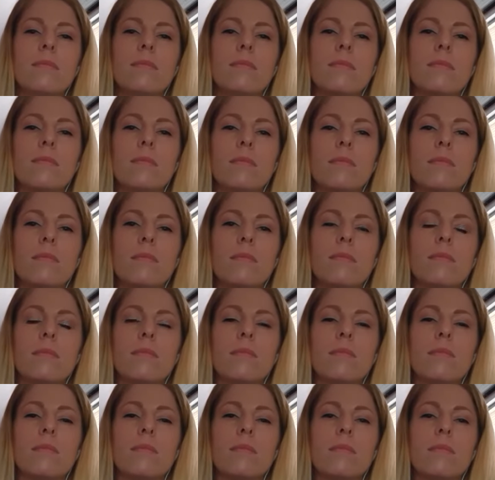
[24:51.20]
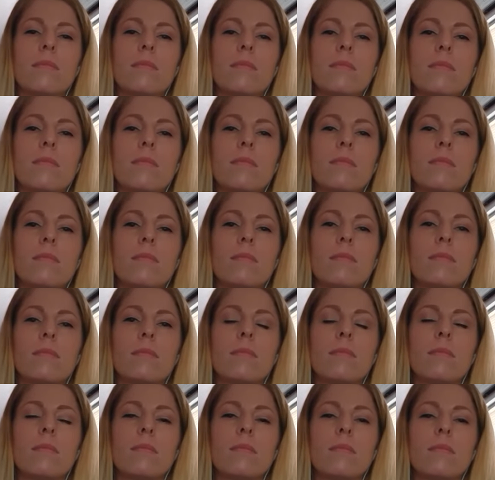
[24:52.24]

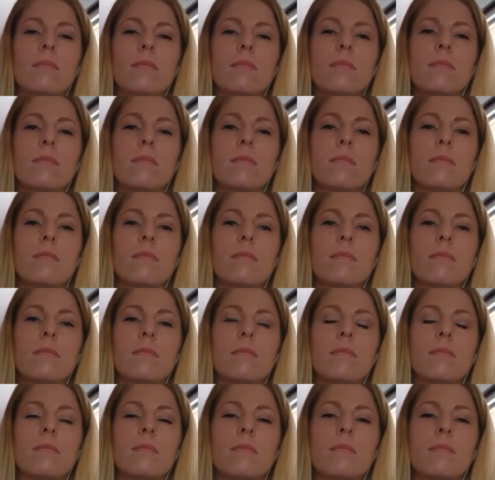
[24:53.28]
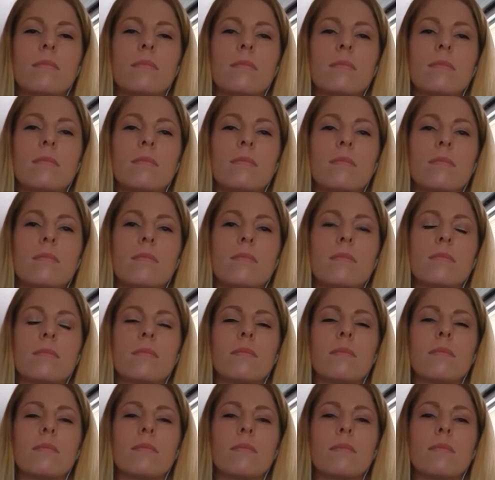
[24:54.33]

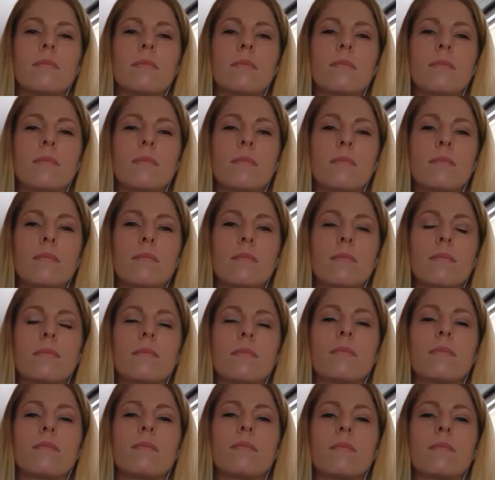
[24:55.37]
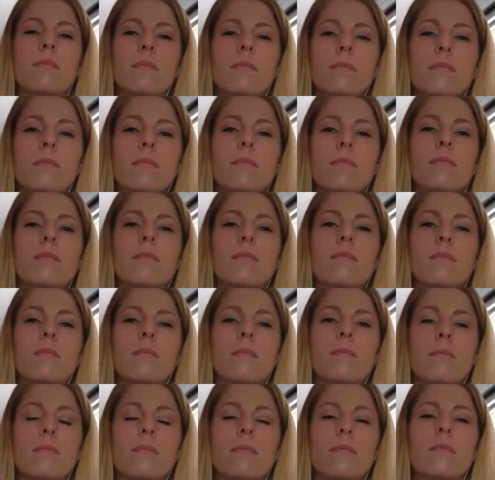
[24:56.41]

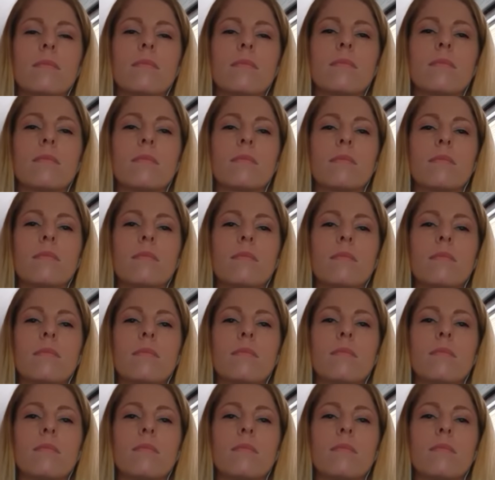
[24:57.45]
The person shown says nothing.